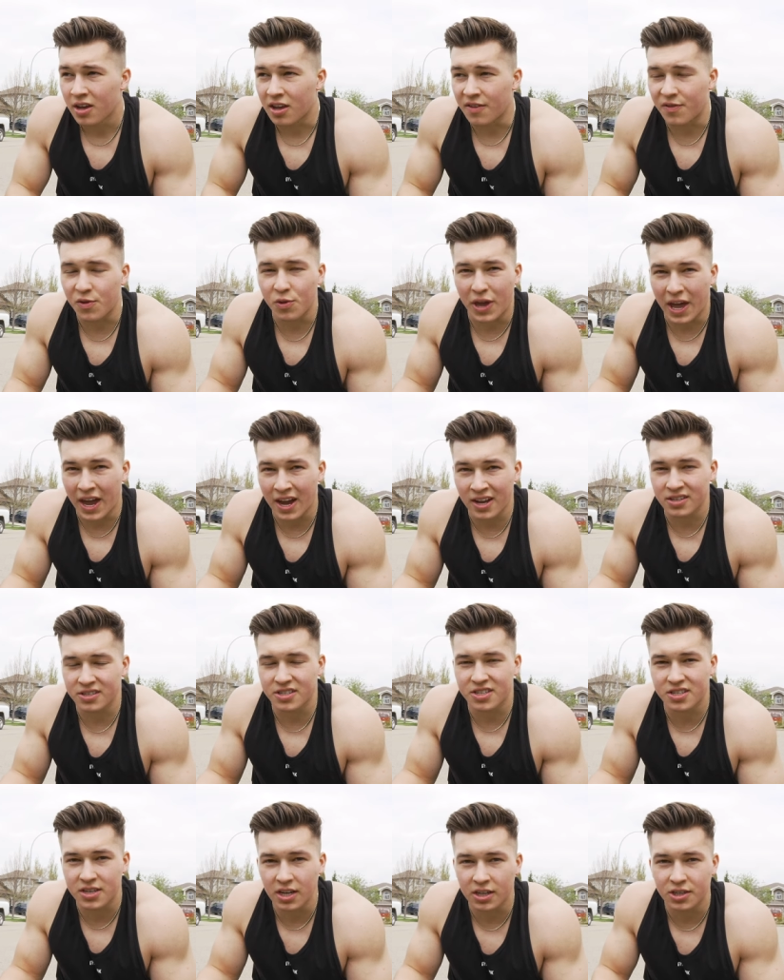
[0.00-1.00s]
If you can't
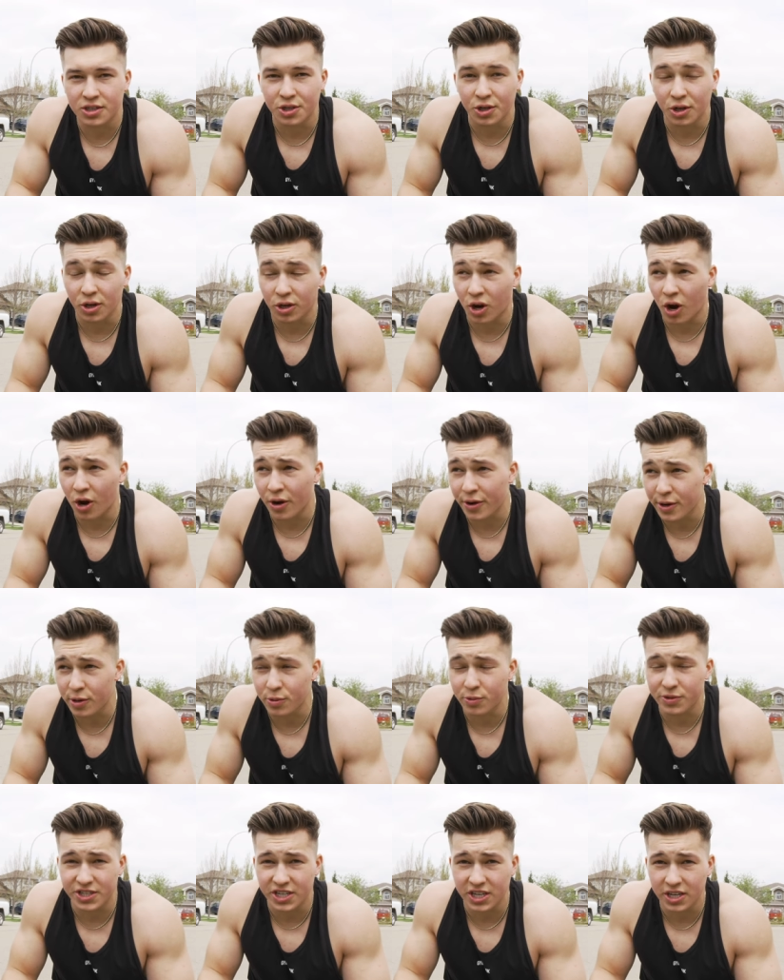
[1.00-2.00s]
stick to your
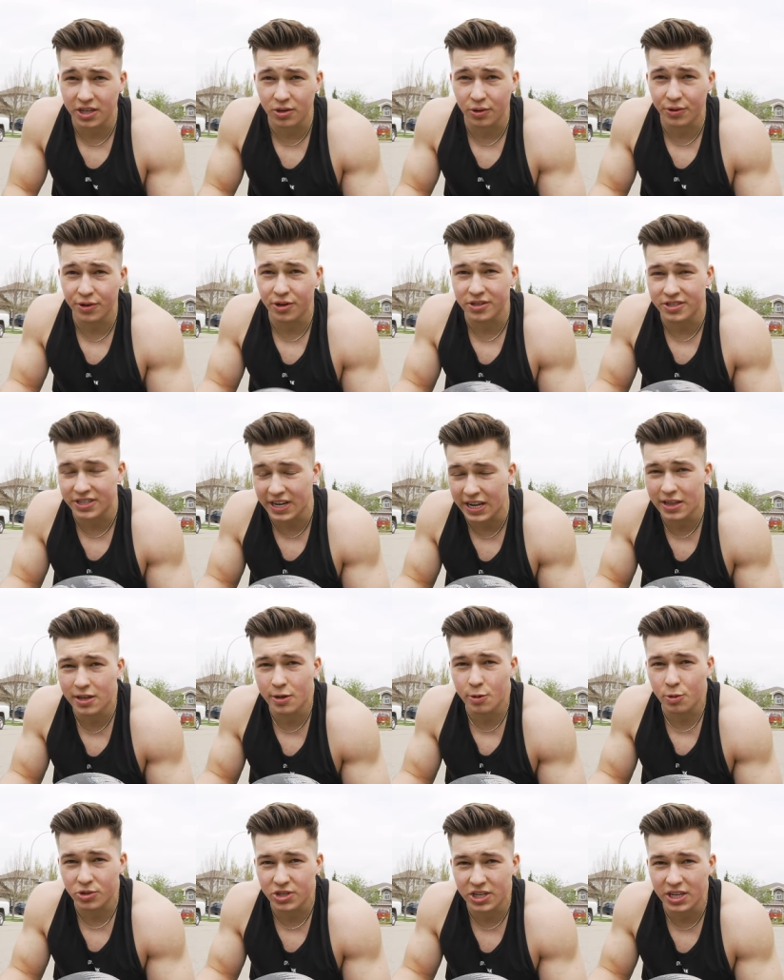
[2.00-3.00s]
cardio routine or your
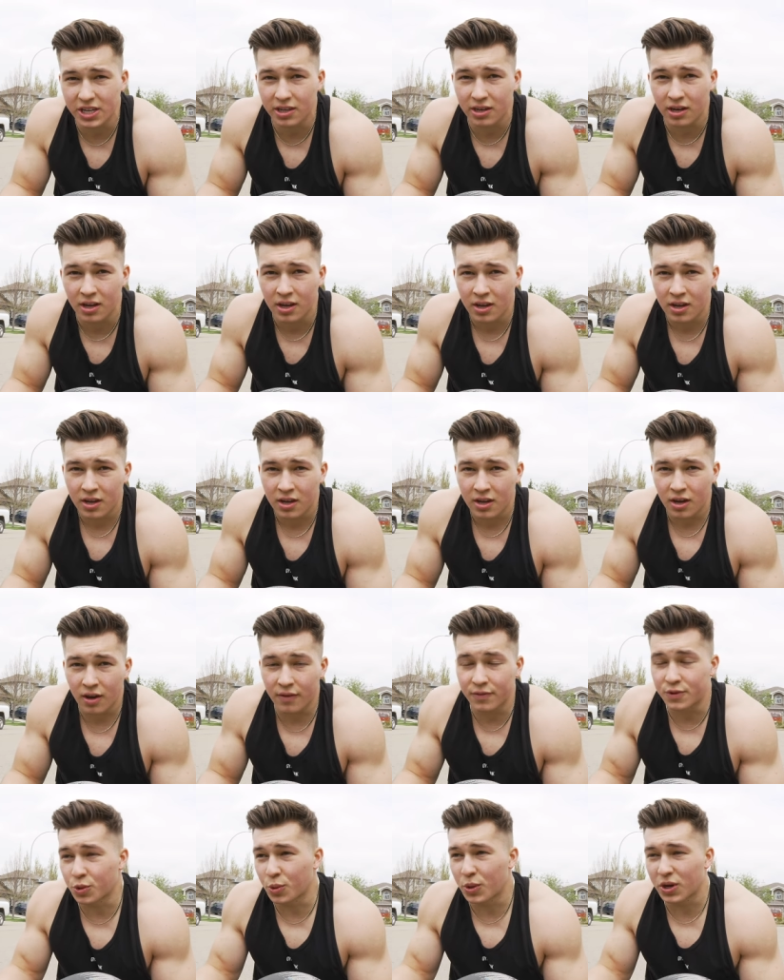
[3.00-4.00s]
daily routine,
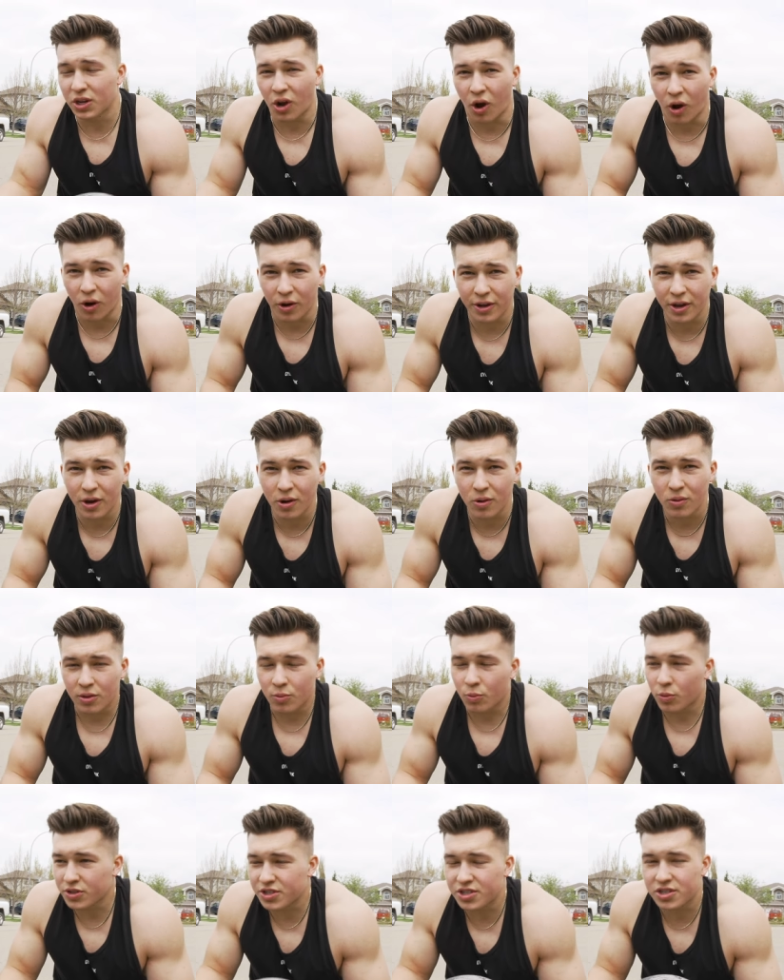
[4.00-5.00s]
of doing cardio,
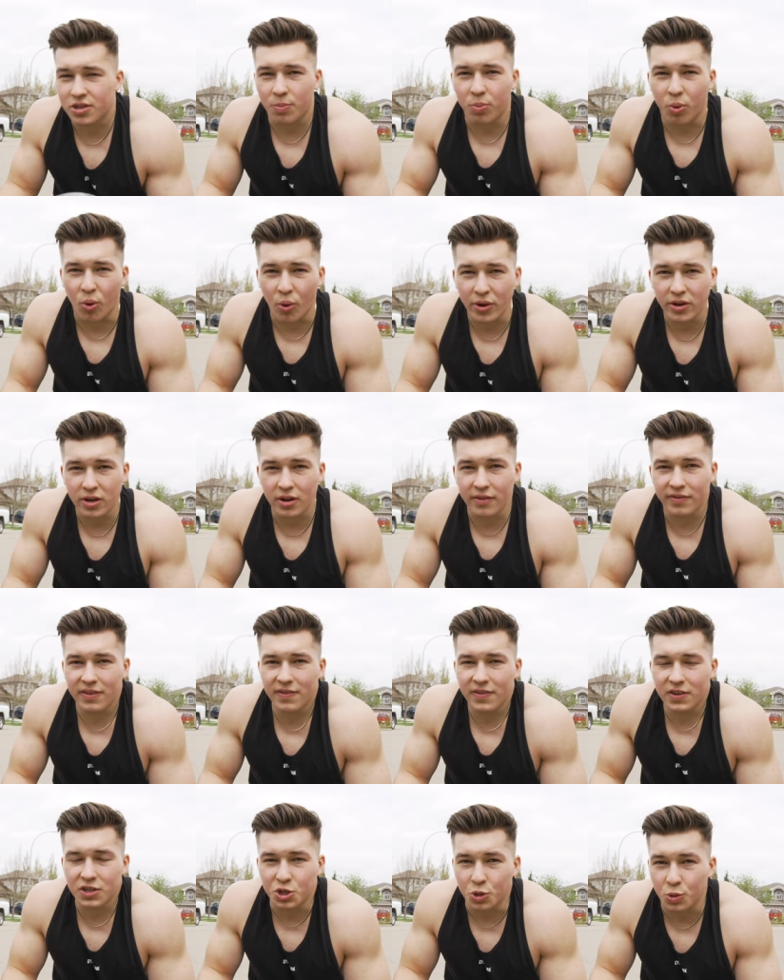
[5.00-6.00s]
then what's the point of
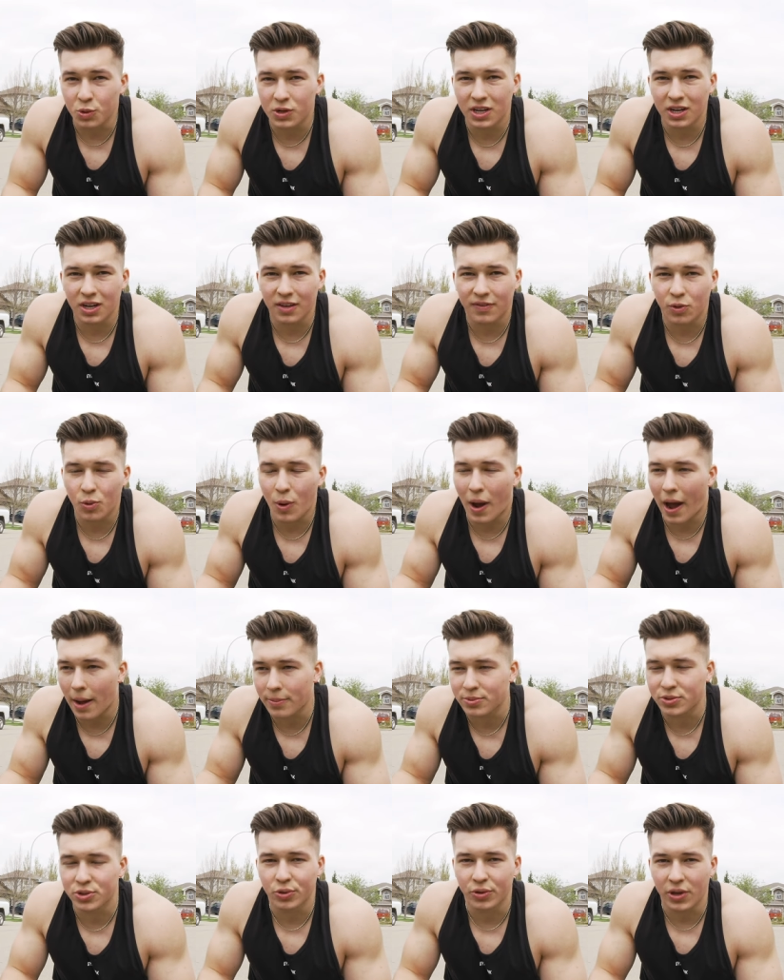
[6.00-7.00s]
even doing it if you
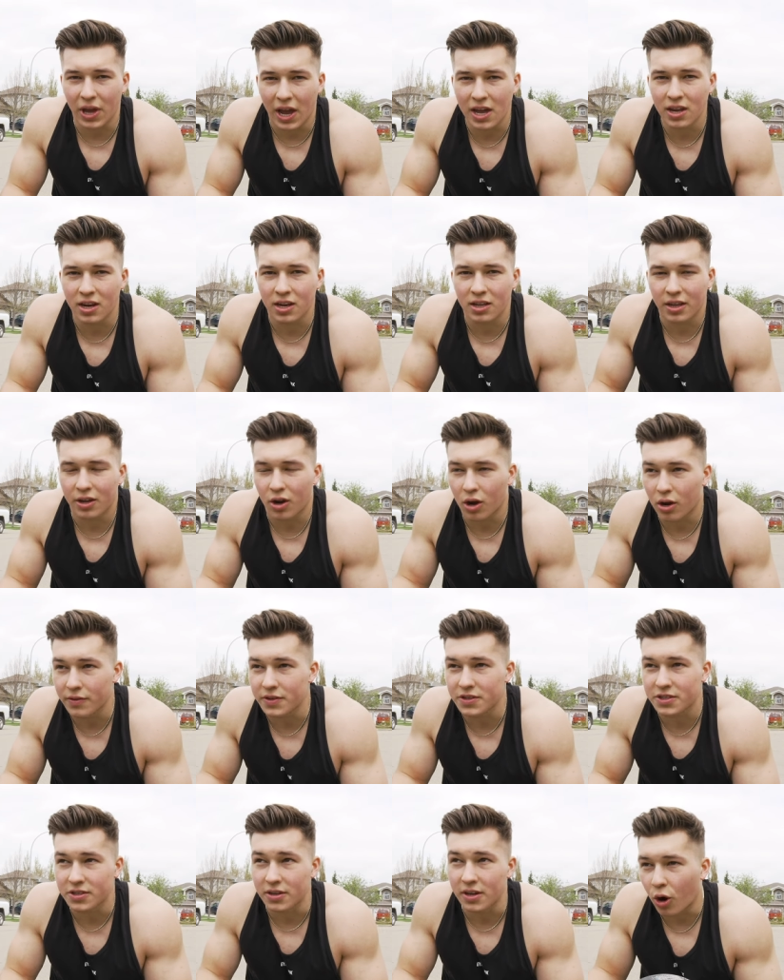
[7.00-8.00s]
absolutely hate it? Like
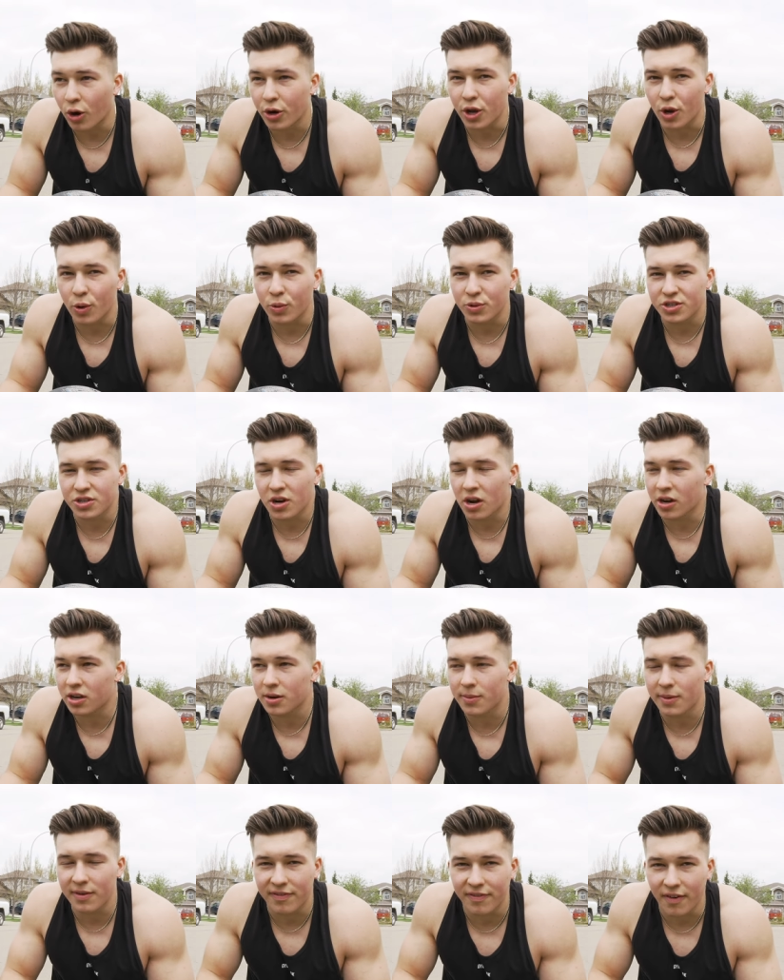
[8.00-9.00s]
obviously cardio, it's not
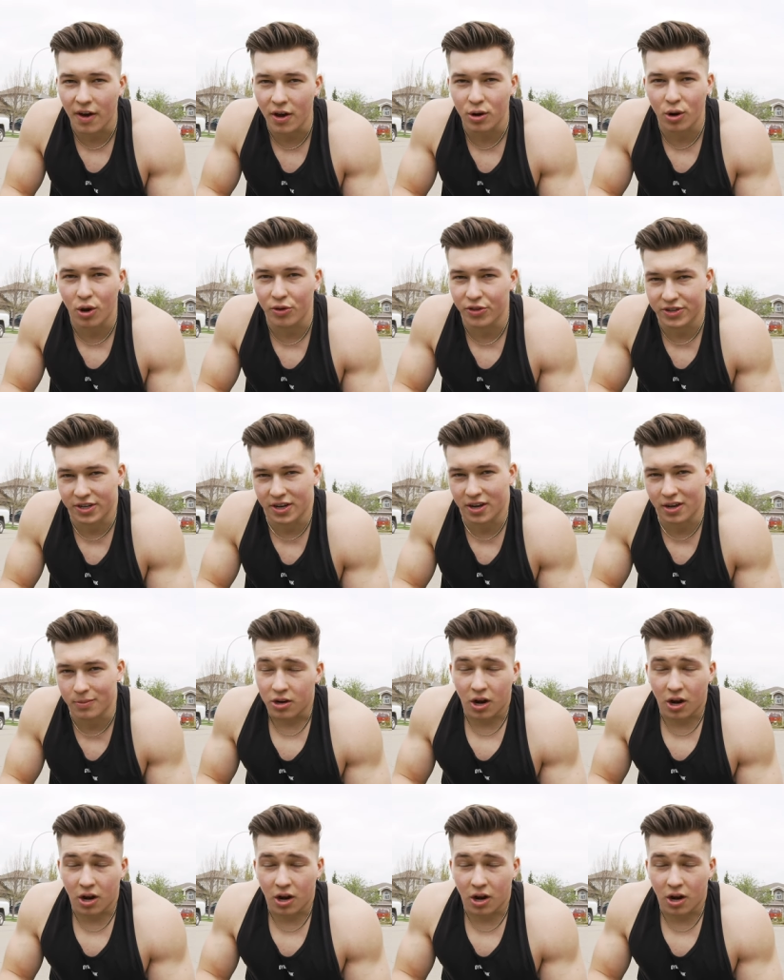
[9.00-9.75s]
gonna be fun all the time.